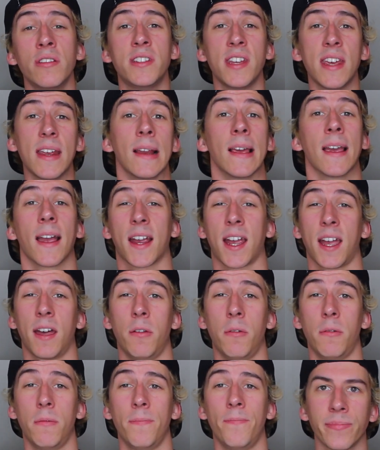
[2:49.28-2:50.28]
dealing
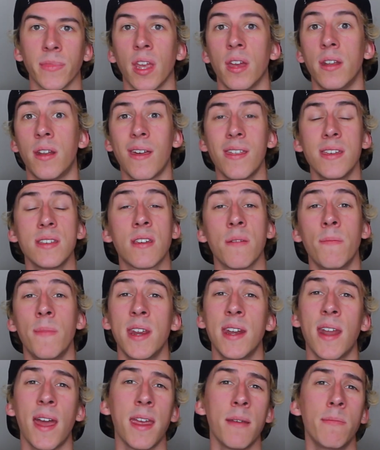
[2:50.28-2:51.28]
account. Now these can
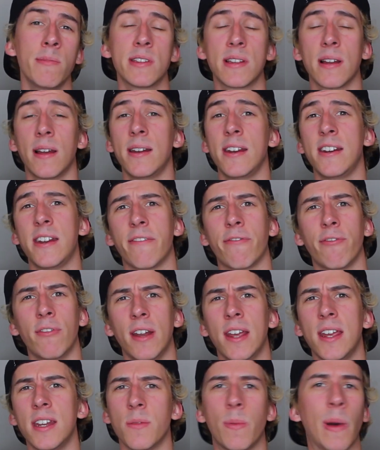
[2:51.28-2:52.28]
be named slightly
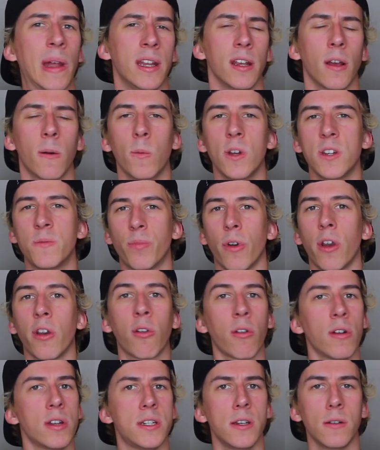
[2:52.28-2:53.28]
differently depending on which
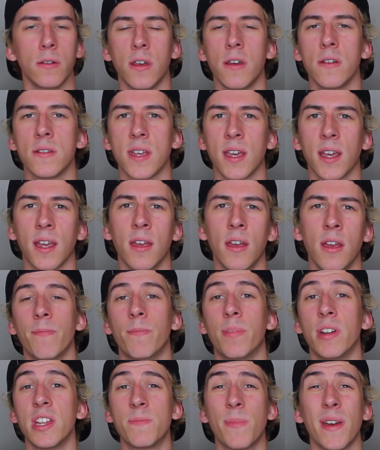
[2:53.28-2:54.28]
brokerage you're using,
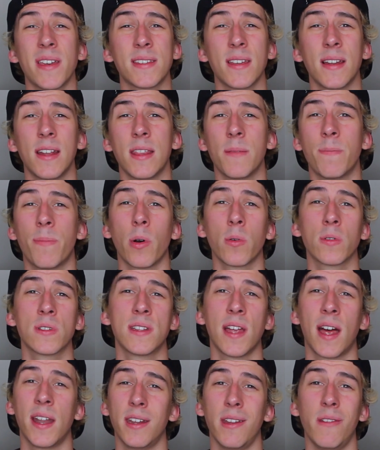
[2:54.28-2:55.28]
but it's basically the bog
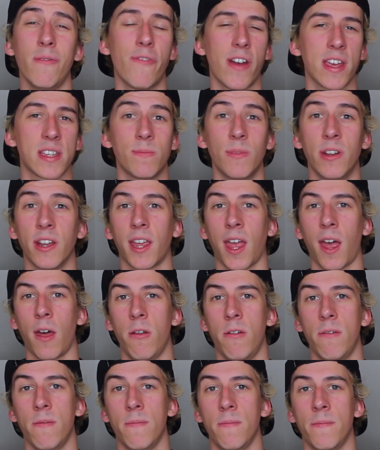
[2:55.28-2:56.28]
standard investment
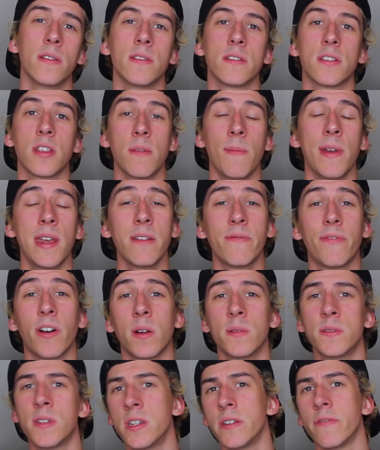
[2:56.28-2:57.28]
account. So the main
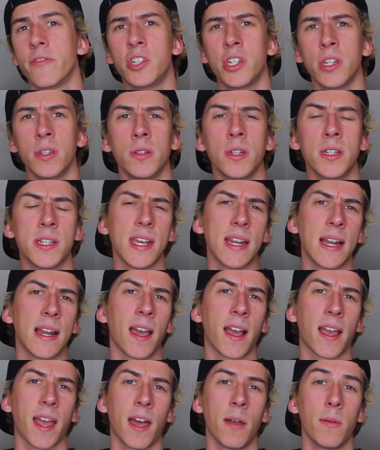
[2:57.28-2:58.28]
advantage of a junior dealing
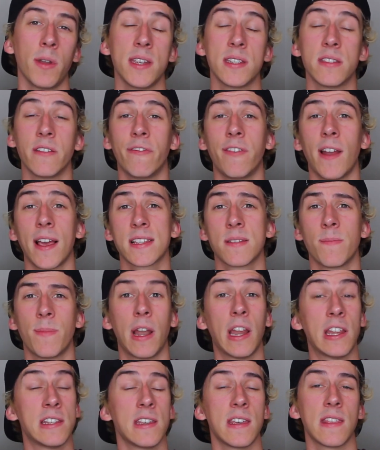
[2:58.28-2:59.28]
account is the
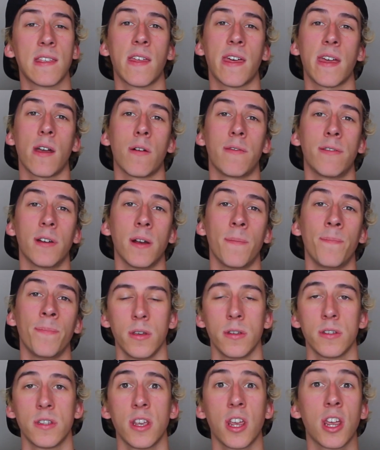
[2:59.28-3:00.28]
flexibility that they offer.
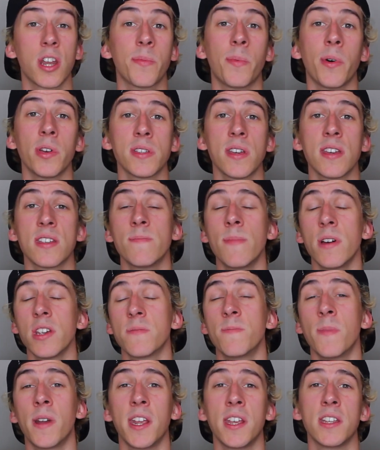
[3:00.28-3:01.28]
So you can deposit as
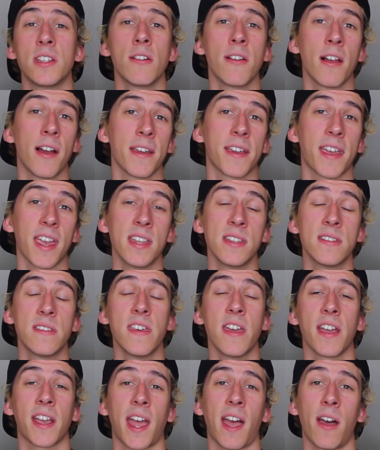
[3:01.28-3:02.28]
much money as you like into
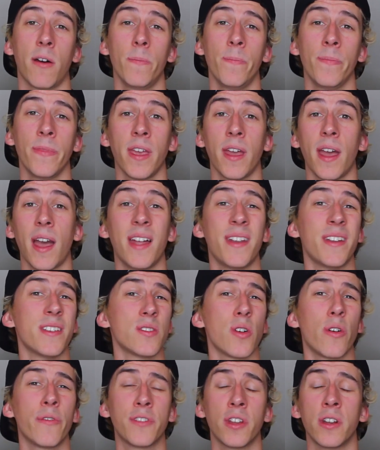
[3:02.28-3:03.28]
the account and
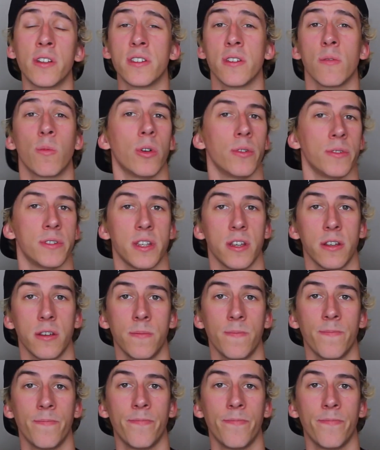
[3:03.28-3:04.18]
as often as you want to,